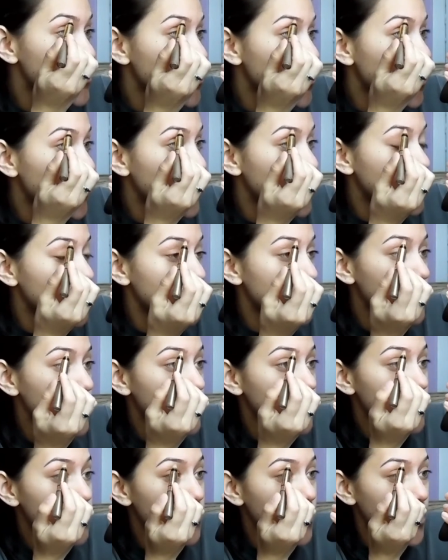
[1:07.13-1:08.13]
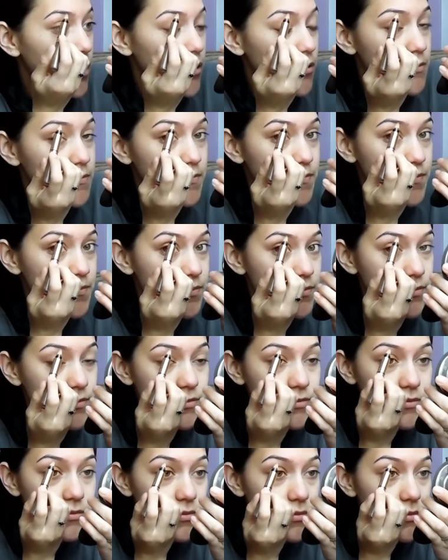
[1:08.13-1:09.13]
Start off in the middle of the brow,
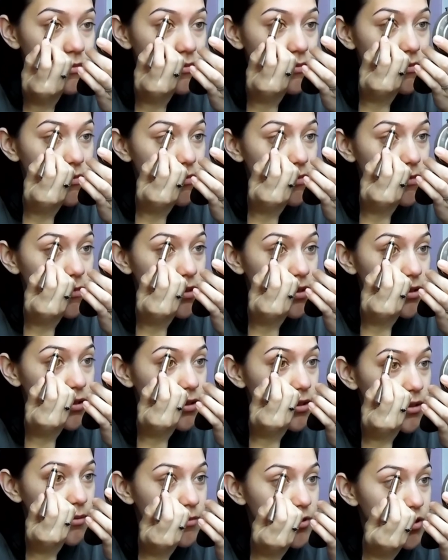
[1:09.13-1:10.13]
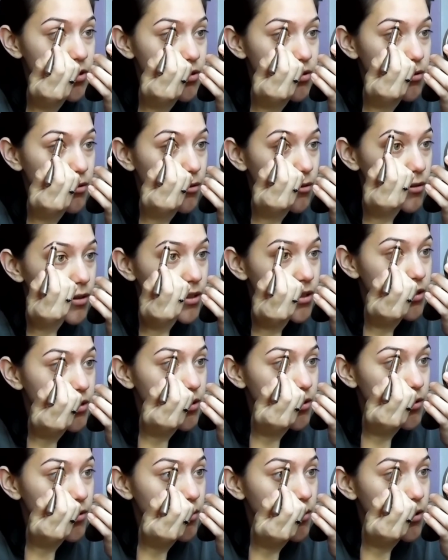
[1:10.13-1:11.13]
and I'm just going
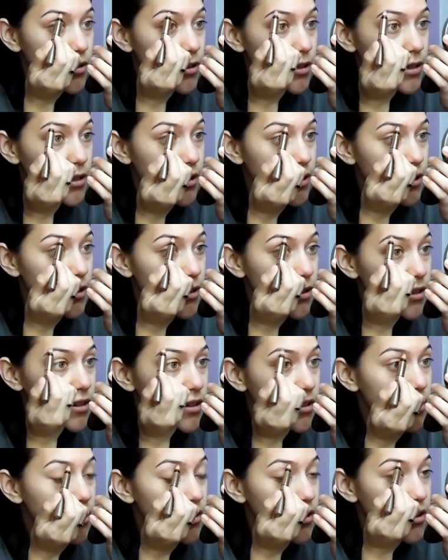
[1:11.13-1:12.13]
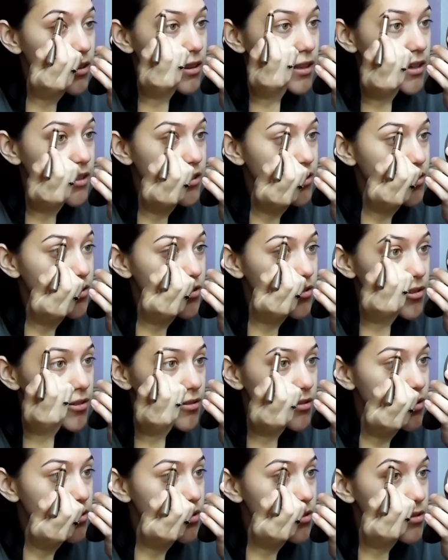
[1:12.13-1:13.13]
to light
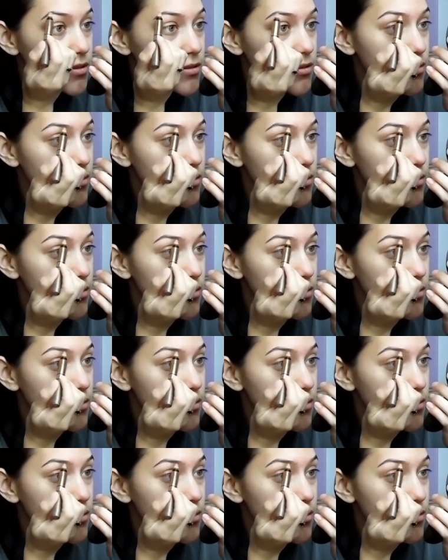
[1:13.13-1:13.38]
strokes.